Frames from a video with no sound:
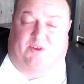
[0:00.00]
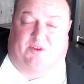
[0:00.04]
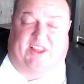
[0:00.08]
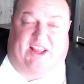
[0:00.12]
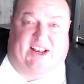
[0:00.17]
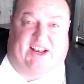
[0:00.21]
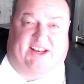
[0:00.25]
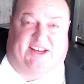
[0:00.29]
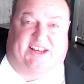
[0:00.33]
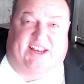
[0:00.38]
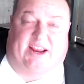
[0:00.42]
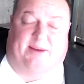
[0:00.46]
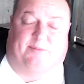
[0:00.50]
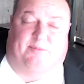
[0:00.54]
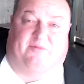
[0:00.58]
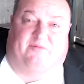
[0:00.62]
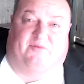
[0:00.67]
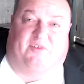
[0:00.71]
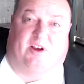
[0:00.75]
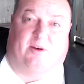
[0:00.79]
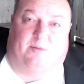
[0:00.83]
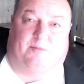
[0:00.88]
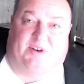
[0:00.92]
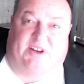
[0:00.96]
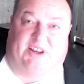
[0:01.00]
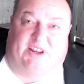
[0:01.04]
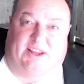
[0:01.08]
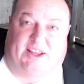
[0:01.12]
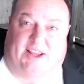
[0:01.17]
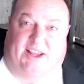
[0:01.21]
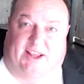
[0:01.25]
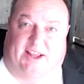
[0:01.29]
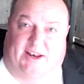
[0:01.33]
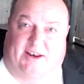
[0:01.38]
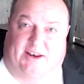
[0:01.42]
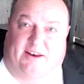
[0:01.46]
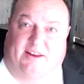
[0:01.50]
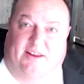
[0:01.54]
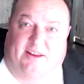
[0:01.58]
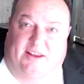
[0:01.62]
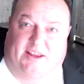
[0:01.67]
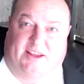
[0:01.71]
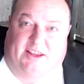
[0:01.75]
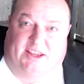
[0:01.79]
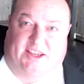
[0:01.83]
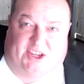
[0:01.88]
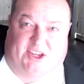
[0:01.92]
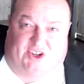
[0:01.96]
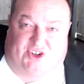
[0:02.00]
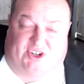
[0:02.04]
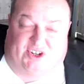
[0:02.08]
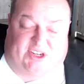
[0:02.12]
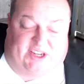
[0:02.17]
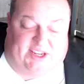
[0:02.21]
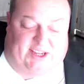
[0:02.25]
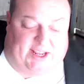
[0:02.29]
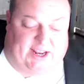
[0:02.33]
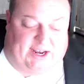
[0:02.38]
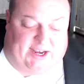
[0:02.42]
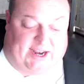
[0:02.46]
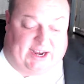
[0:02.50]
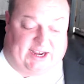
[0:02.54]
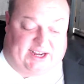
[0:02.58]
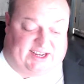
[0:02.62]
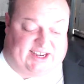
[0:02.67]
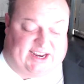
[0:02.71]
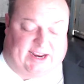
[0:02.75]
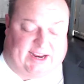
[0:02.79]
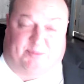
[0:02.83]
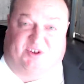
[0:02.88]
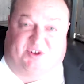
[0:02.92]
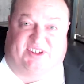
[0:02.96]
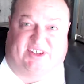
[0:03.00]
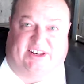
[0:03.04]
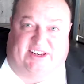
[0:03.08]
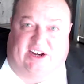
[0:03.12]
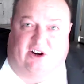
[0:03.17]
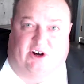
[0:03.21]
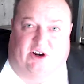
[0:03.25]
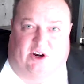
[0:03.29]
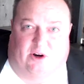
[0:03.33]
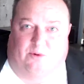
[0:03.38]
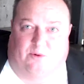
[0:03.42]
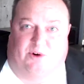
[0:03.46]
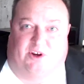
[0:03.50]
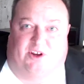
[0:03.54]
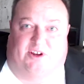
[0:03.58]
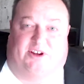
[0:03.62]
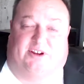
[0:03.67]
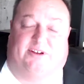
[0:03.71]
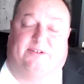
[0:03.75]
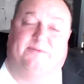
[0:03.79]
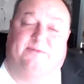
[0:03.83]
with any type of company and any type of scenario, really.